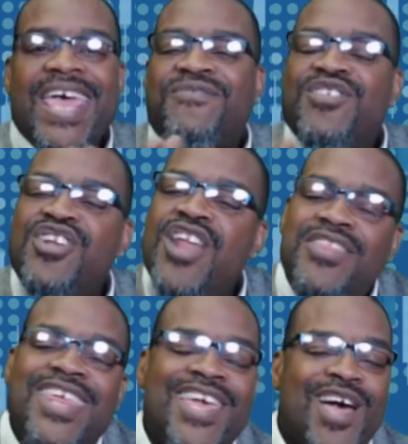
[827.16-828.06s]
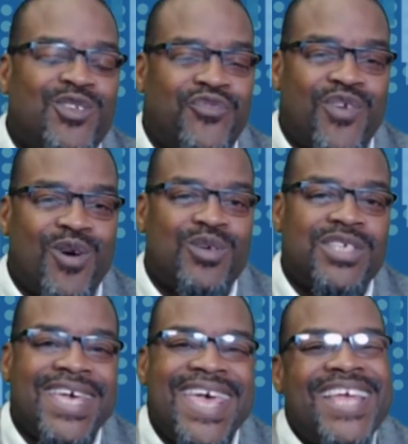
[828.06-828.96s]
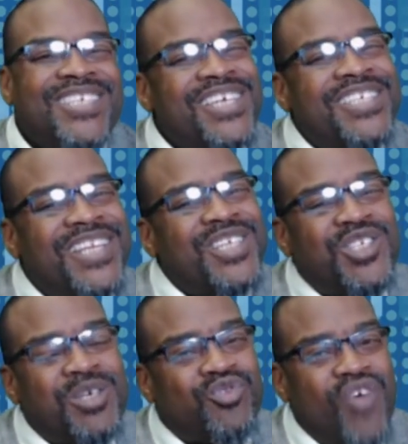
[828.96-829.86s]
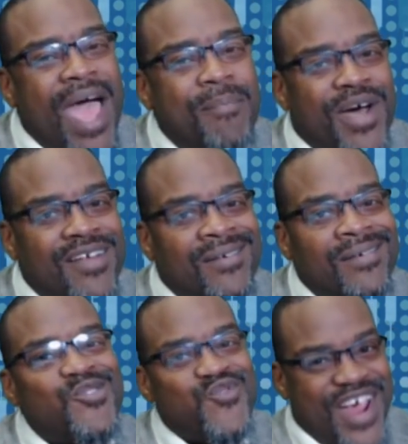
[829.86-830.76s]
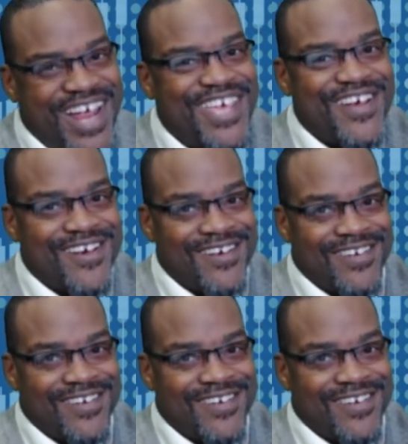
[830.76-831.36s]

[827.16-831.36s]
nothing else, folks, just hit the subscribe button right here.